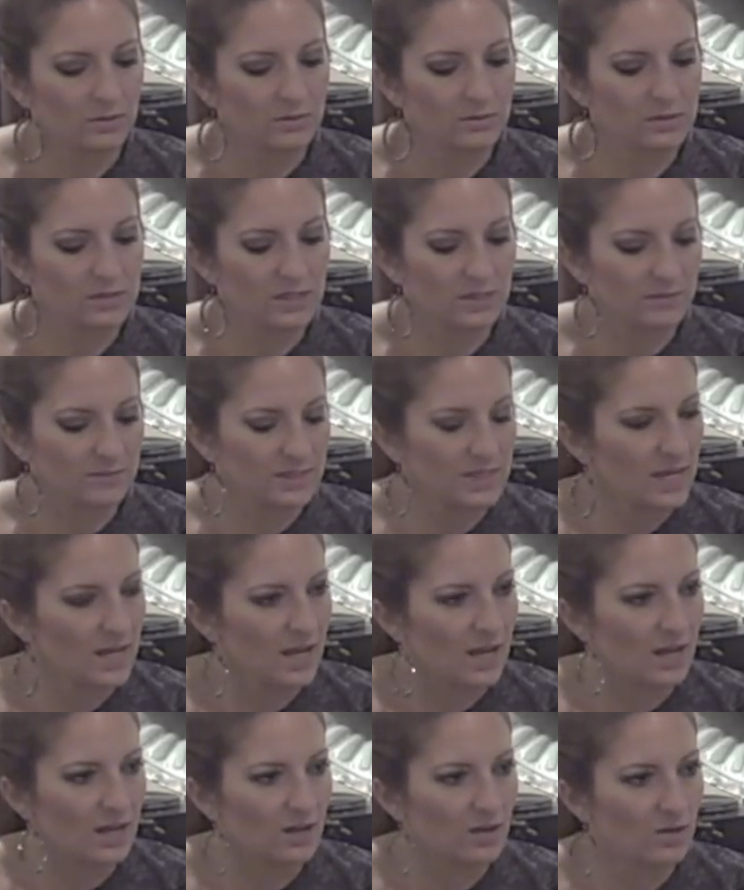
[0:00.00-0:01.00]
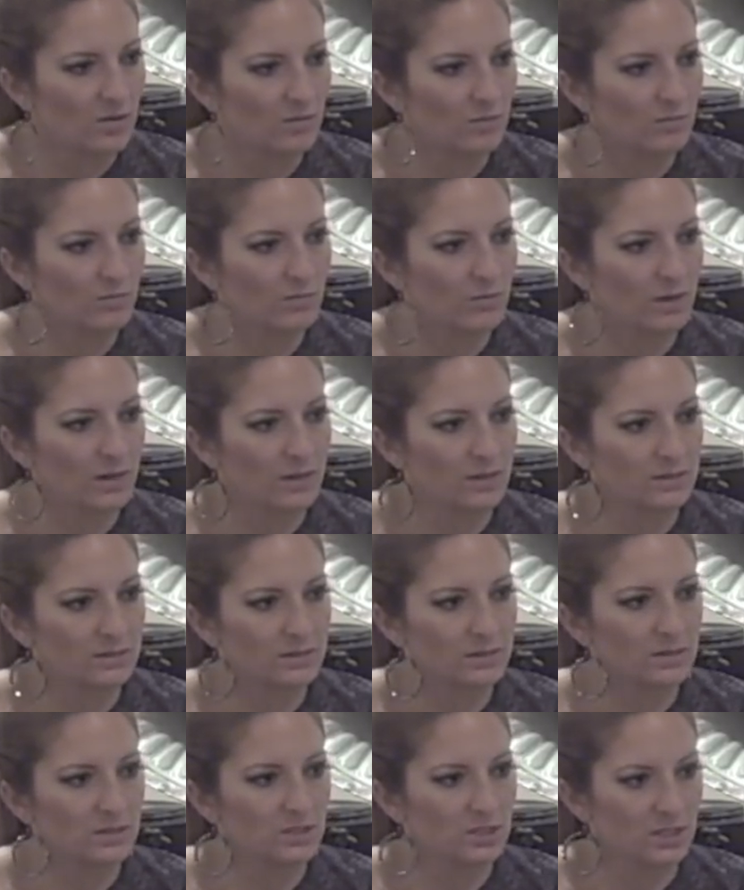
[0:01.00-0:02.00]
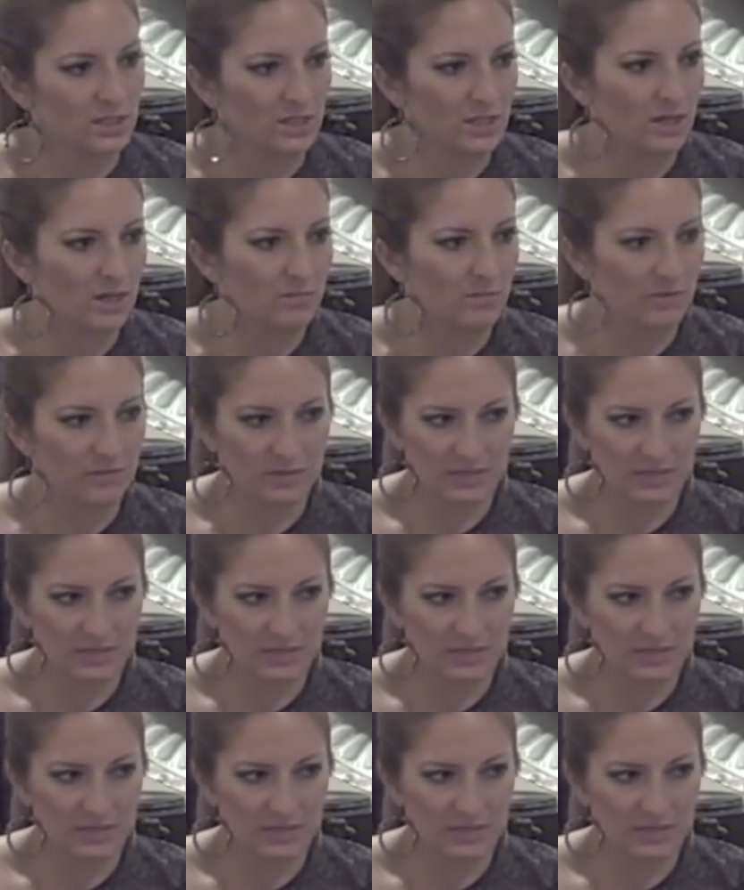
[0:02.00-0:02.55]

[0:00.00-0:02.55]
Steve Day, who was the GM